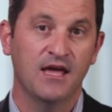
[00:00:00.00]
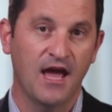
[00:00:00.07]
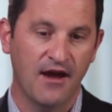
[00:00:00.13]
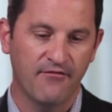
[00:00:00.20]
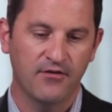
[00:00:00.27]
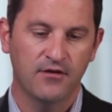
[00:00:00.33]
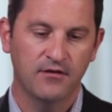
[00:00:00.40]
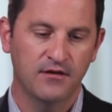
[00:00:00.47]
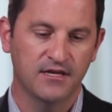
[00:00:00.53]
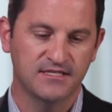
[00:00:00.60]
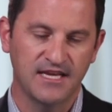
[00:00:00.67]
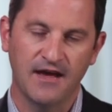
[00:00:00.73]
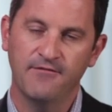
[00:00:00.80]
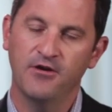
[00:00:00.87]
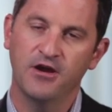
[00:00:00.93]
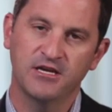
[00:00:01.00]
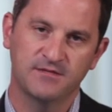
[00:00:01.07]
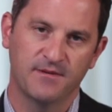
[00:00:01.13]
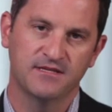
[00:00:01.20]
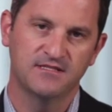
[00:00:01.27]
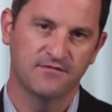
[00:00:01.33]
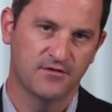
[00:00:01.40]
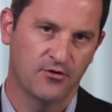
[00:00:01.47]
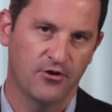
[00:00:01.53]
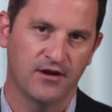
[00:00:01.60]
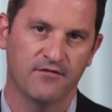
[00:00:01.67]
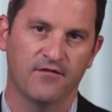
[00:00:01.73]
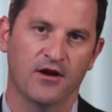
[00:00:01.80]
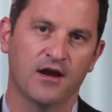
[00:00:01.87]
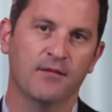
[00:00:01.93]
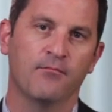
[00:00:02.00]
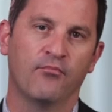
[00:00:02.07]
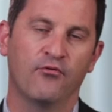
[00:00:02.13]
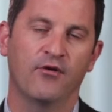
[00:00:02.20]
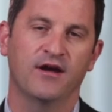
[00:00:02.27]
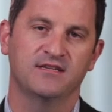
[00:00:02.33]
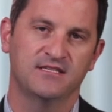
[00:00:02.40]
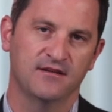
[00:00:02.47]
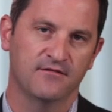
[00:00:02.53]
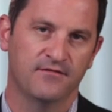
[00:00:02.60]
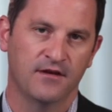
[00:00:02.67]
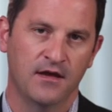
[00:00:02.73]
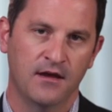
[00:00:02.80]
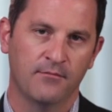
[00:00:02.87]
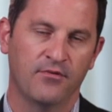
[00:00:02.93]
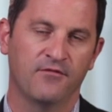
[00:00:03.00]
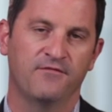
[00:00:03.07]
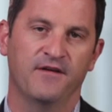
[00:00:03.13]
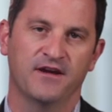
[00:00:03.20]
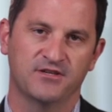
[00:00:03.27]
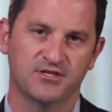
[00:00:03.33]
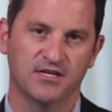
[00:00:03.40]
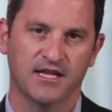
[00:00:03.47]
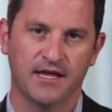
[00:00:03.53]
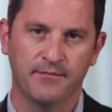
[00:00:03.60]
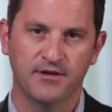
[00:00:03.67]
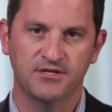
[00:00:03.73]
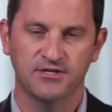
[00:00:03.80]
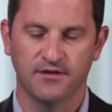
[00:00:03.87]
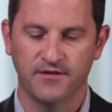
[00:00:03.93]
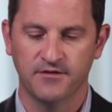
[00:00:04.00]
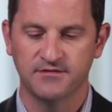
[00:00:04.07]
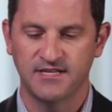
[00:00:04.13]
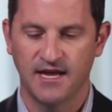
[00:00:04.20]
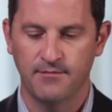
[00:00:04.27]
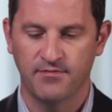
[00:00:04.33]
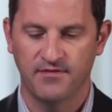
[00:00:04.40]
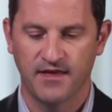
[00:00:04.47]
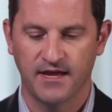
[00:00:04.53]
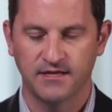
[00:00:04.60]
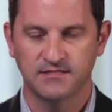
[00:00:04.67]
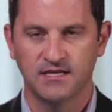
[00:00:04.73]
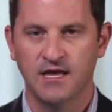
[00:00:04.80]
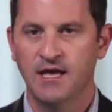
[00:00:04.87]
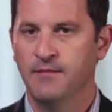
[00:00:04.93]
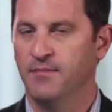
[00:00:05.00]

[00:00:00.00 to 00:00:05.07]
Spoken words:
It's not very expensive to create a very impressive professional image on those type of things,